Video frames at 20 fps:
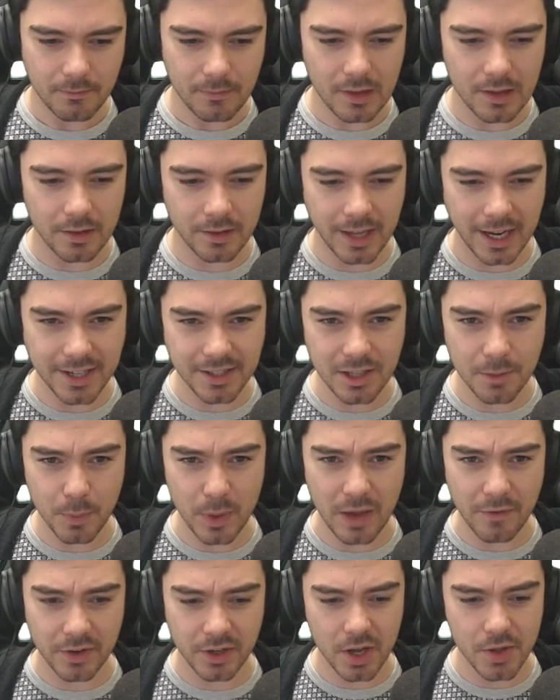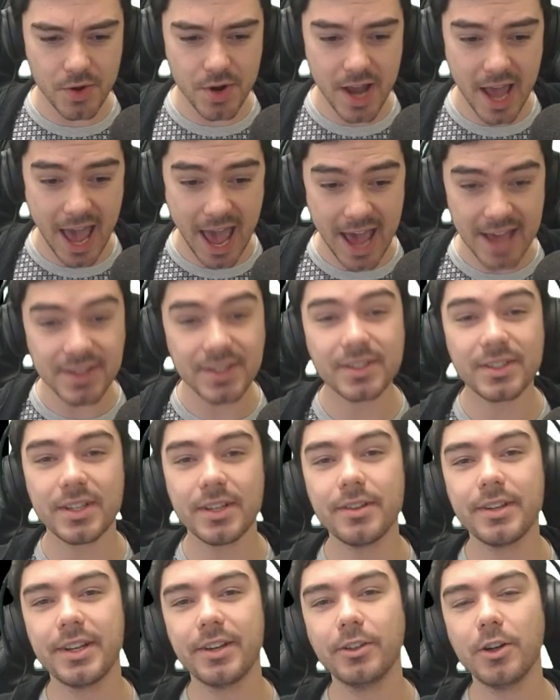Next up, we have another S
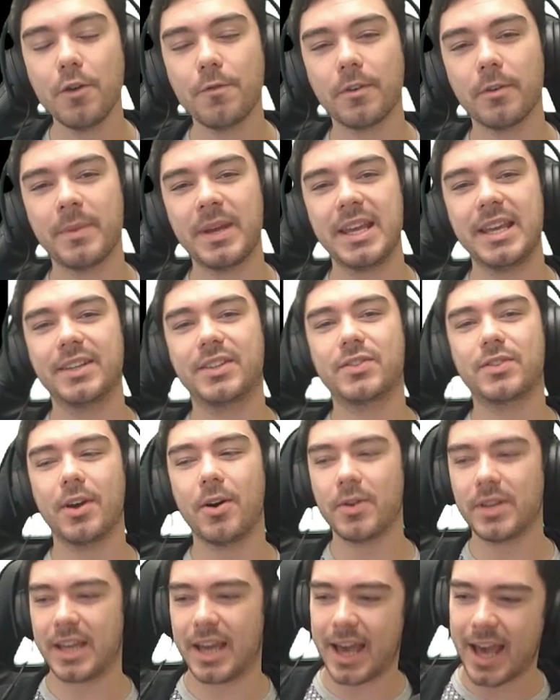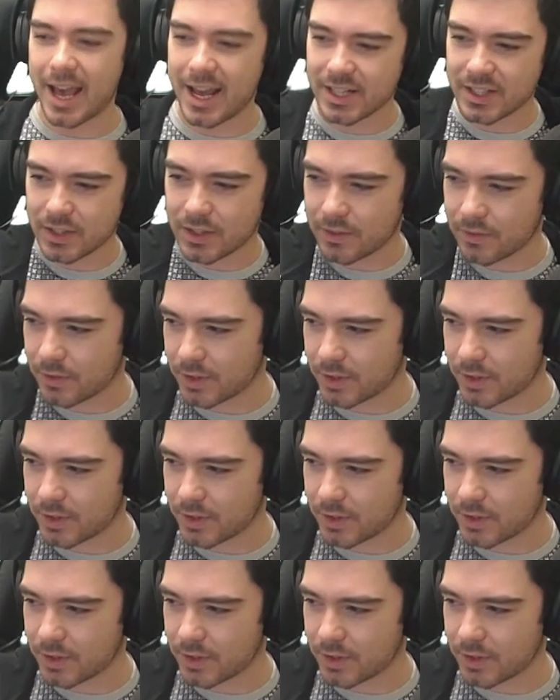tier hero for me. It's Sonya. S for